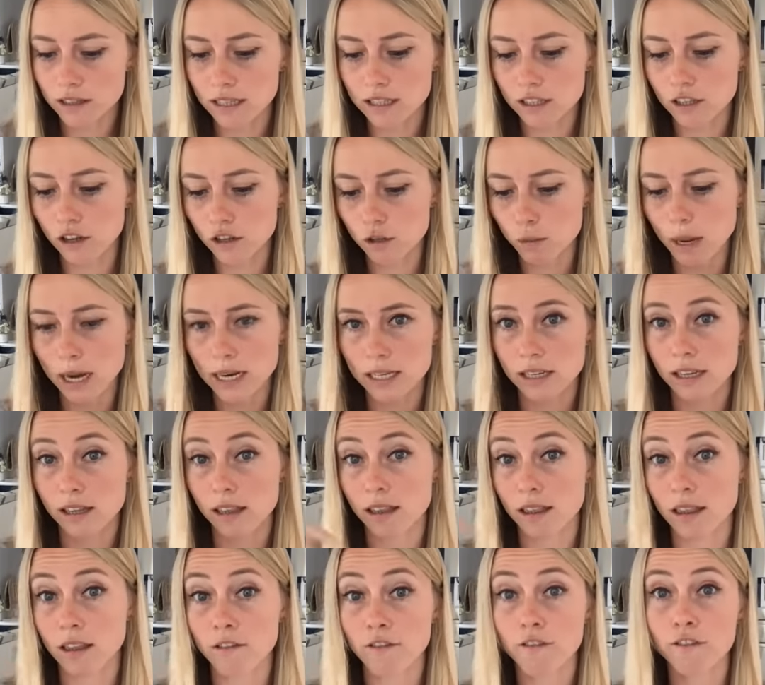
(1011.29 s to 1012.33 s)
This goes back
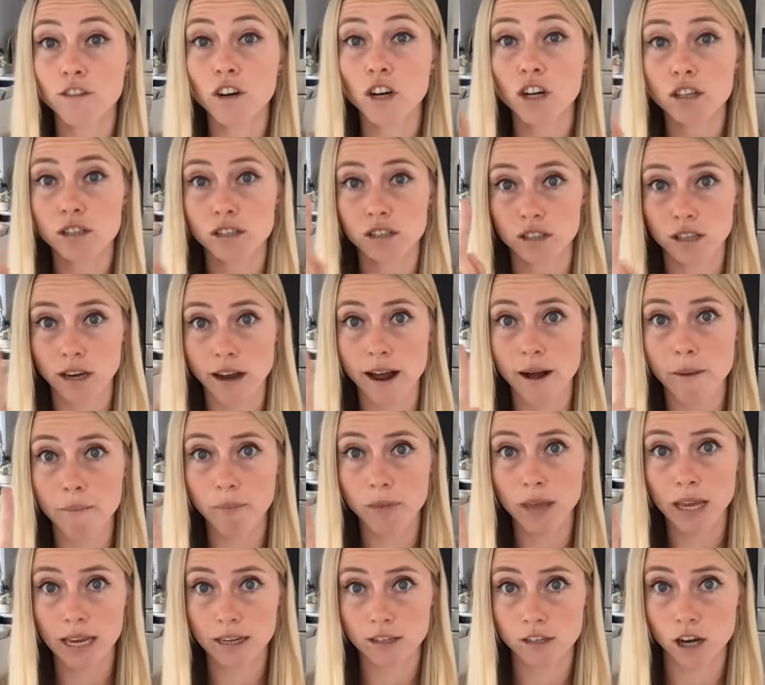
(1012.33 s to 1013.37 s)
to the first um,
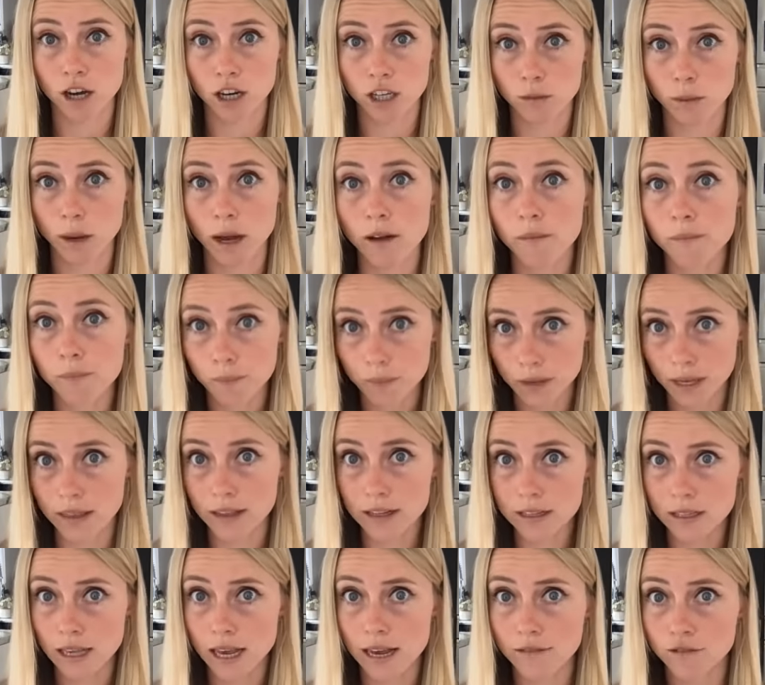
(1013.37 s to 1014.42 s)
thing I talked about in
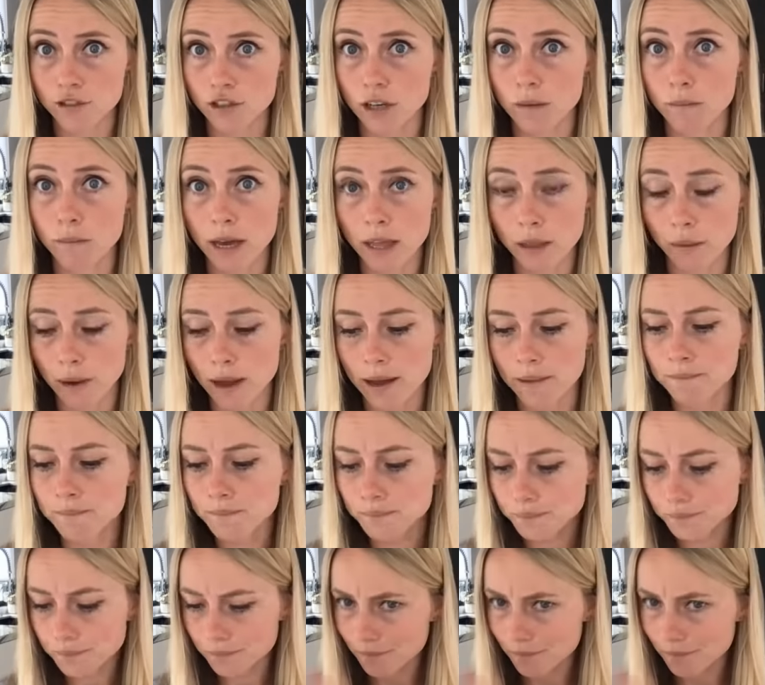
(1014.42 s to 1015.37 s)
this live stream, by the way.